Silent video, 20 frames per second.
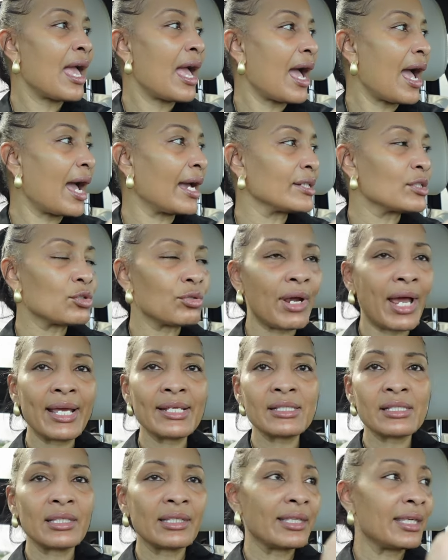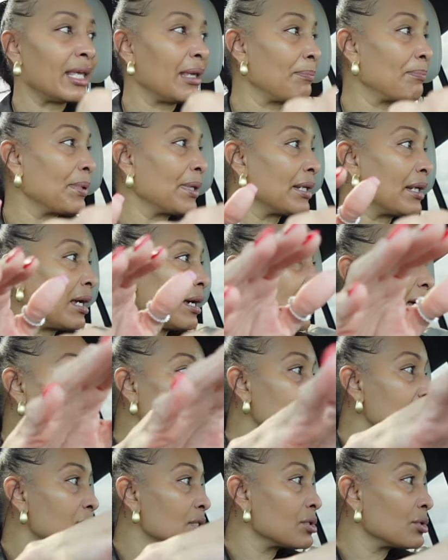I try to keep it up
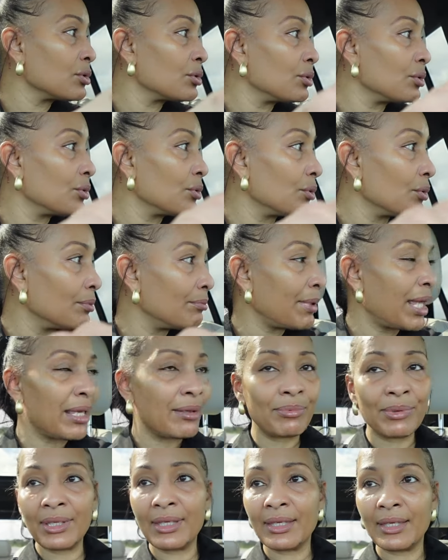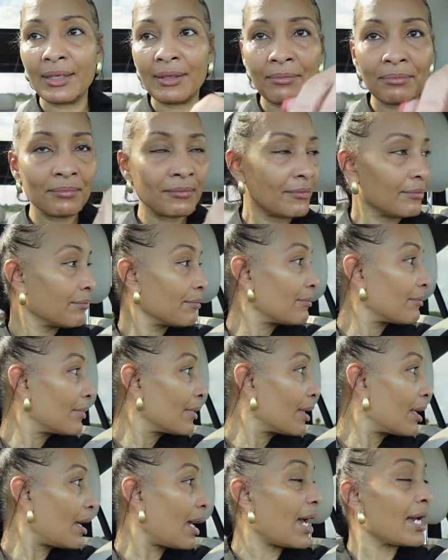to maybe,
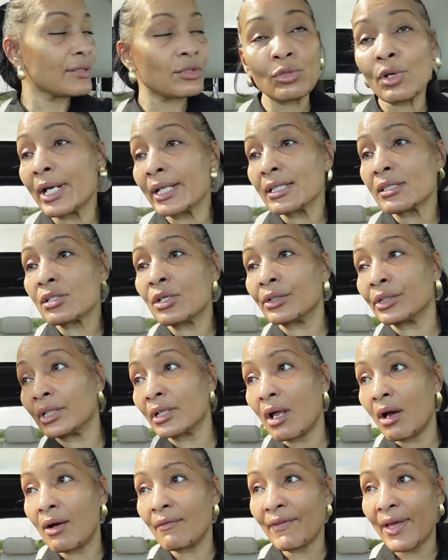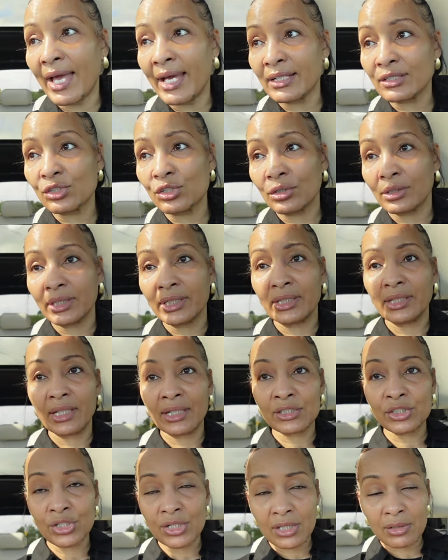I try to turn it off actually,
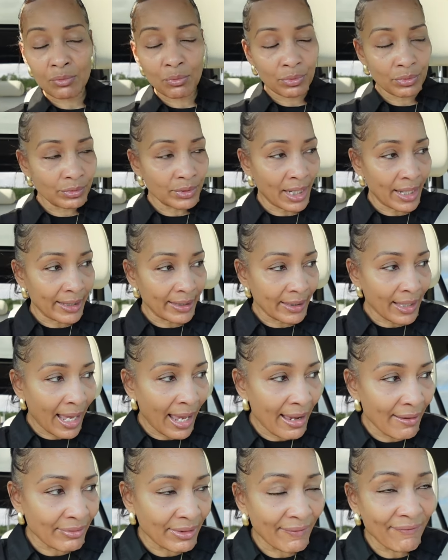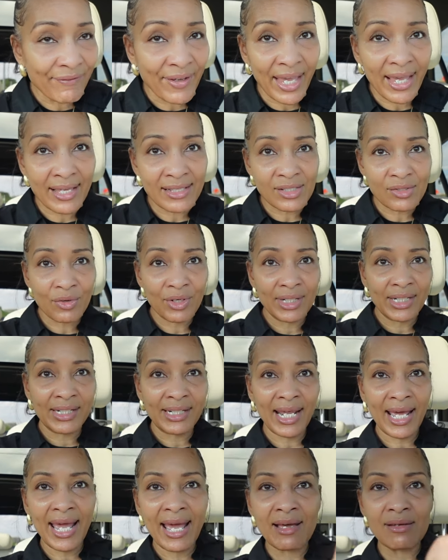and just like have the fans on
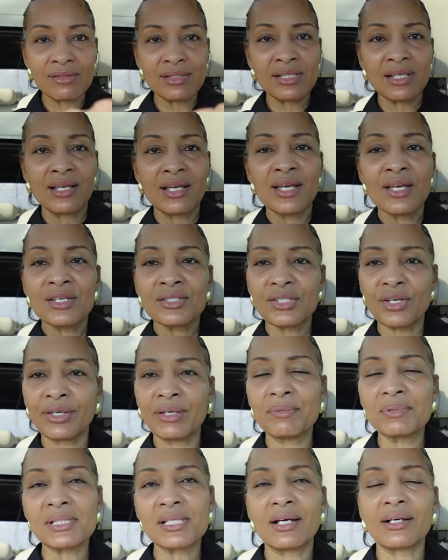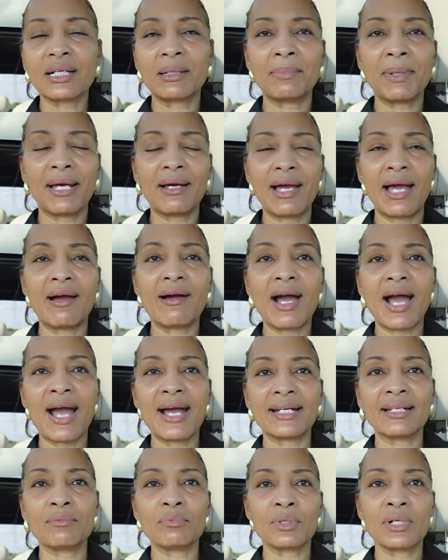in the house. So he was talking about how
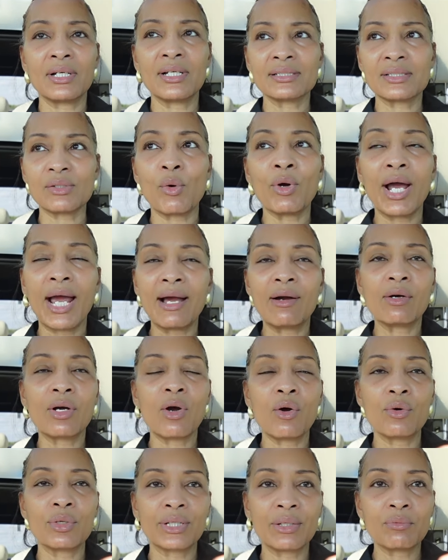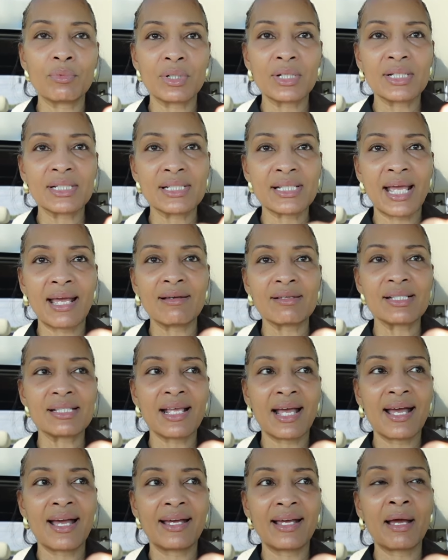hot it was or how cold it was
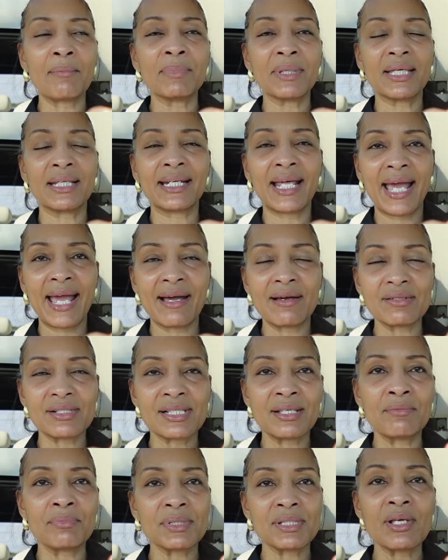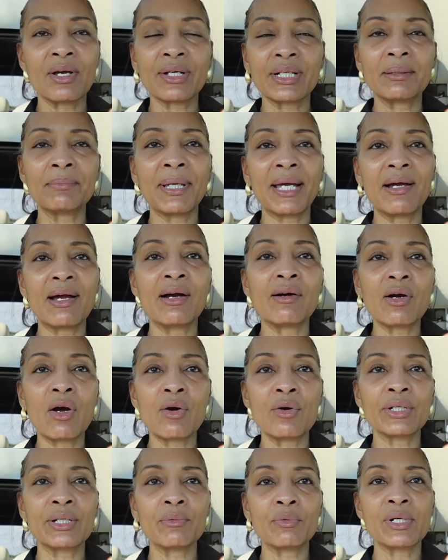outside. I mean, in the house. He was talking about how
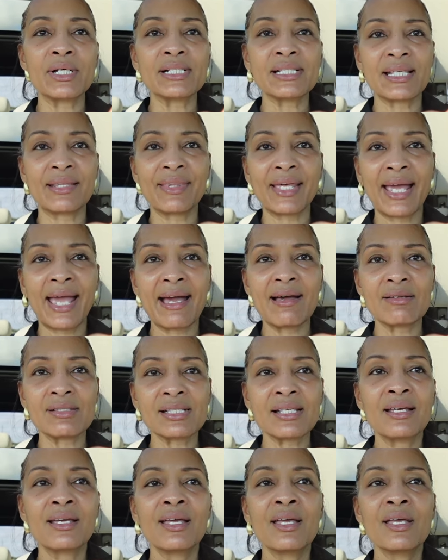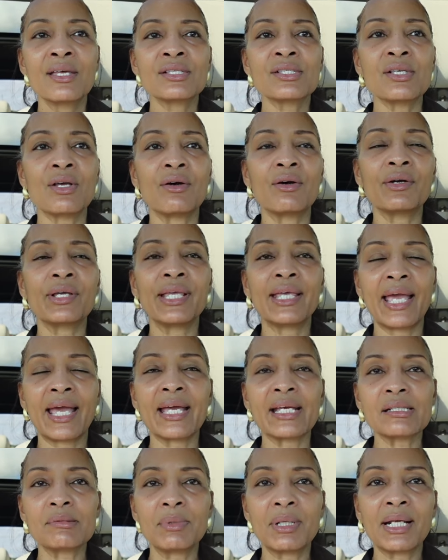cold it was in the house. So he
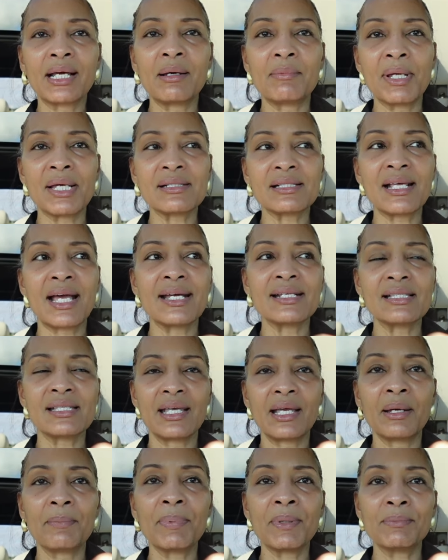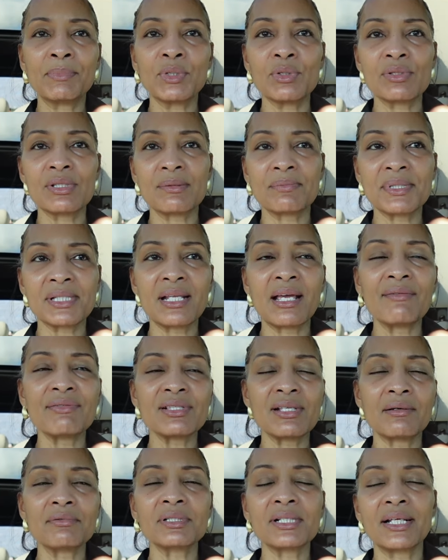asked me to come outside to help him do some stuff.
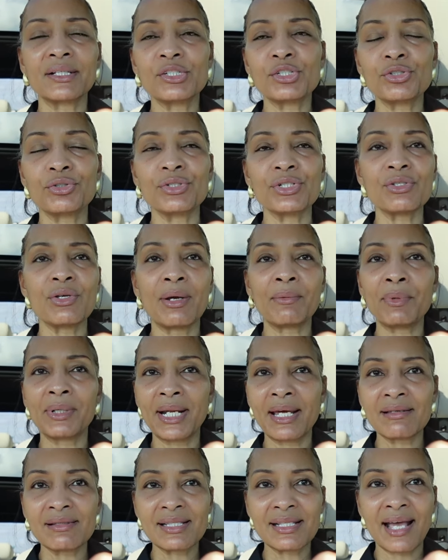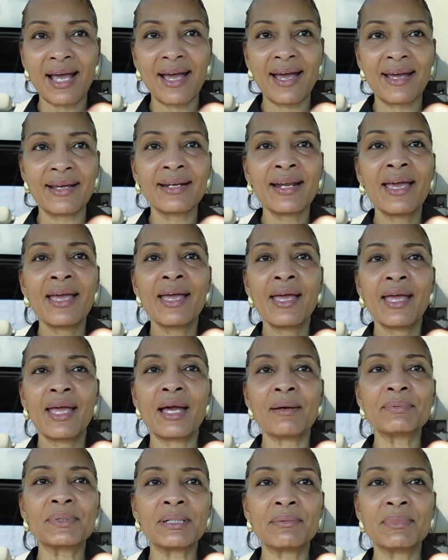So I was like, sure. So I went outside,
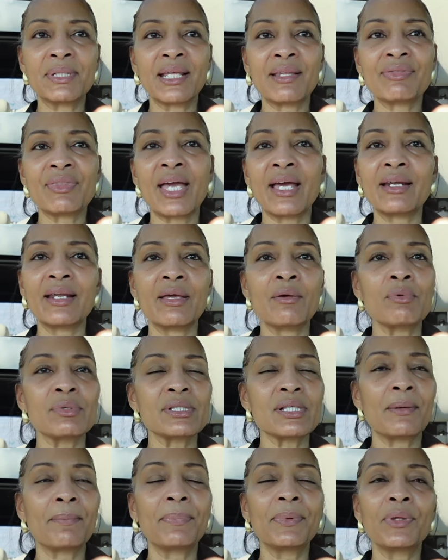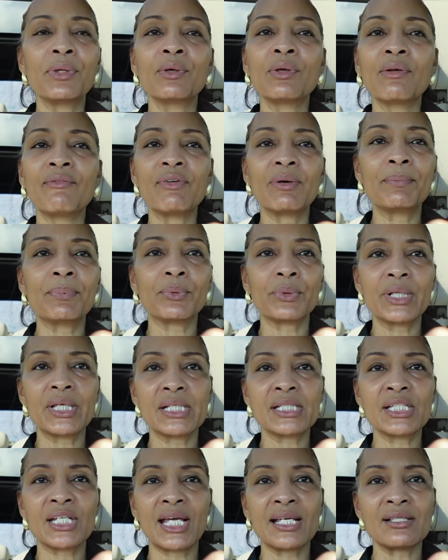helped him did that. It was a beautiful
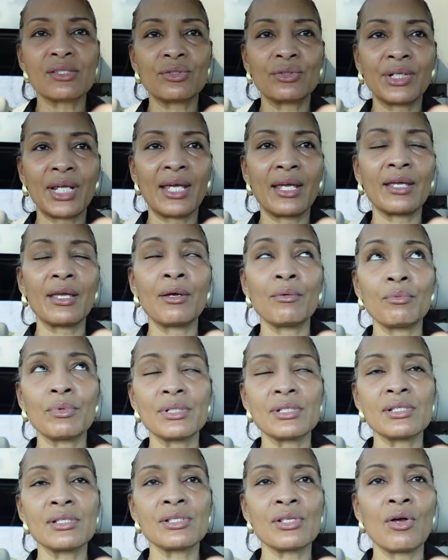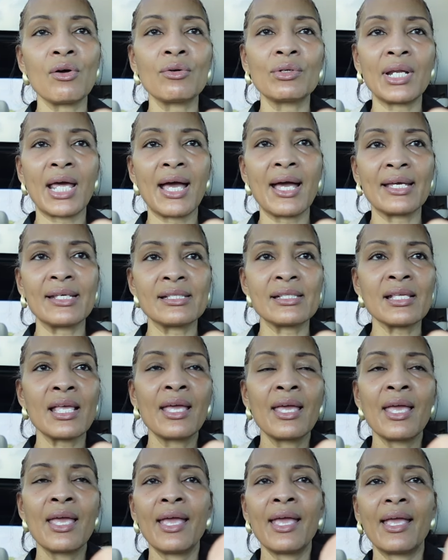breeze yesterday. It was so nice.
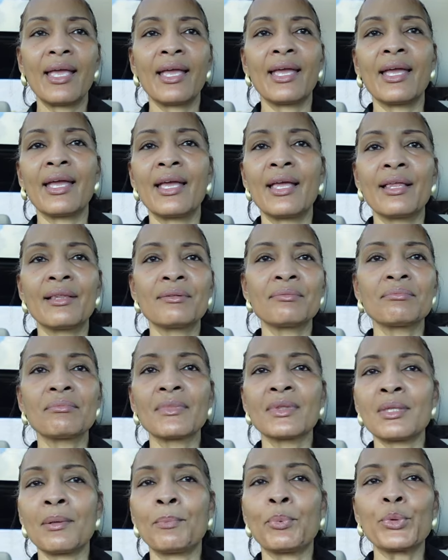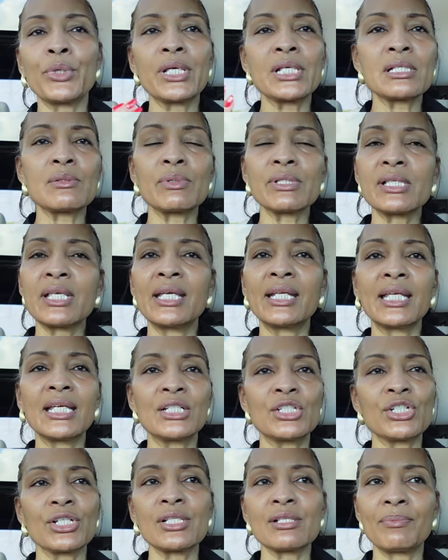And the breeze was
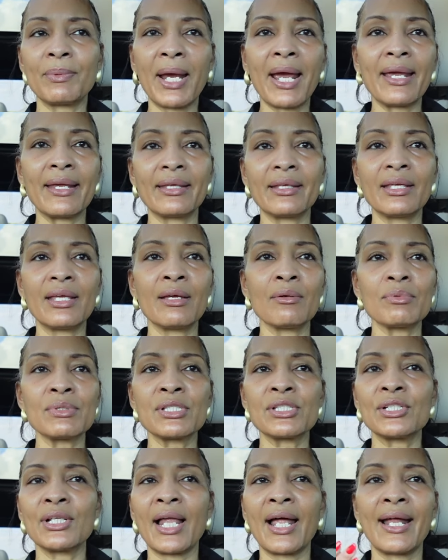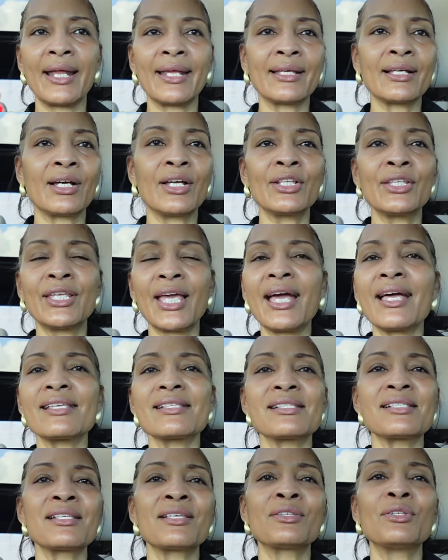hitting just right. It was like,
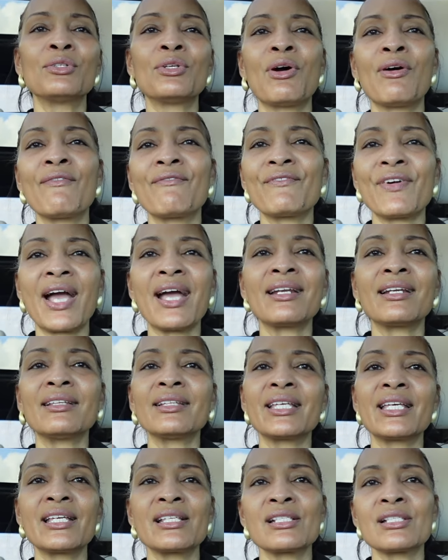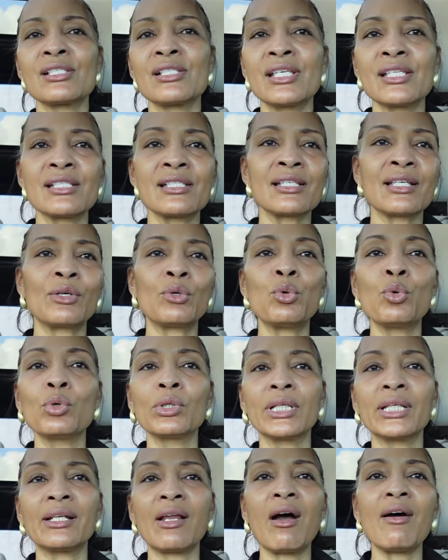yes, you know, finally it's
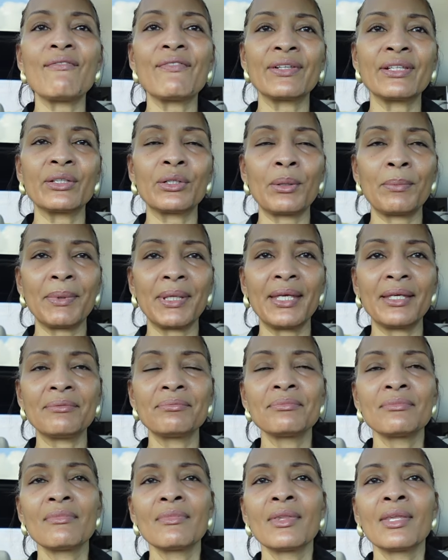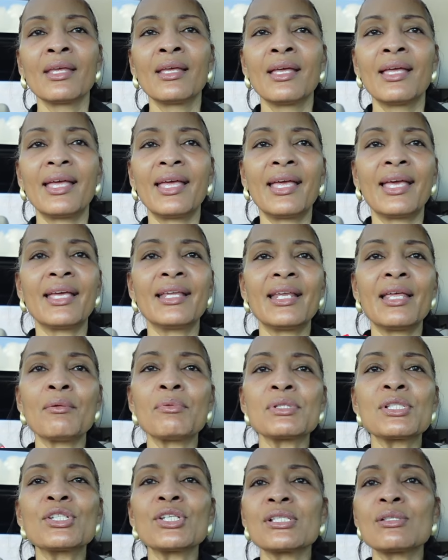cooling off a little bit. It
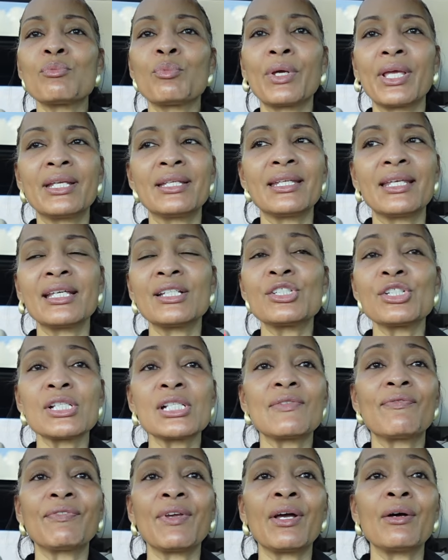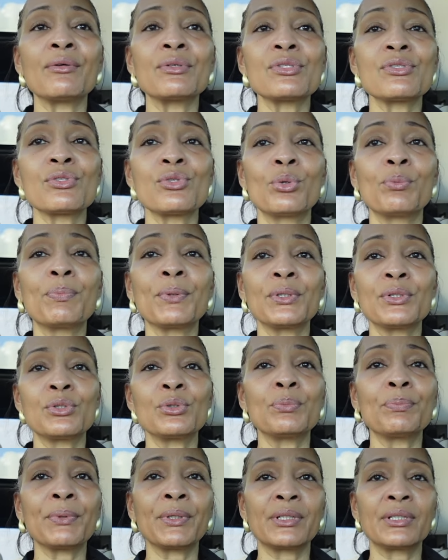was just windy. It just felt super
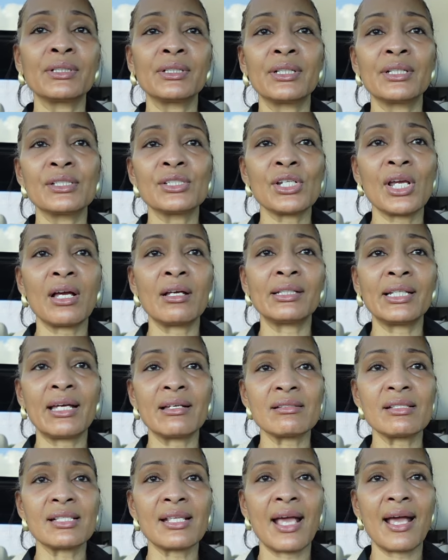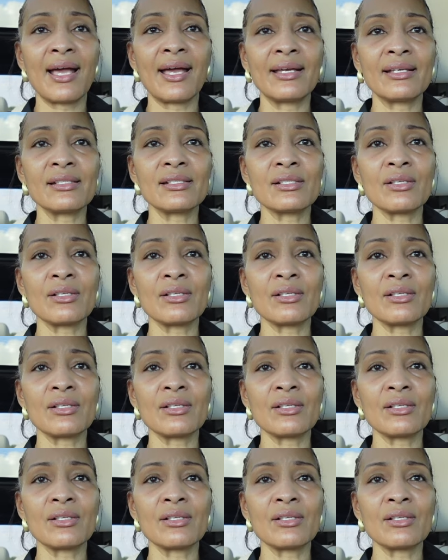duper good, y'all, outside.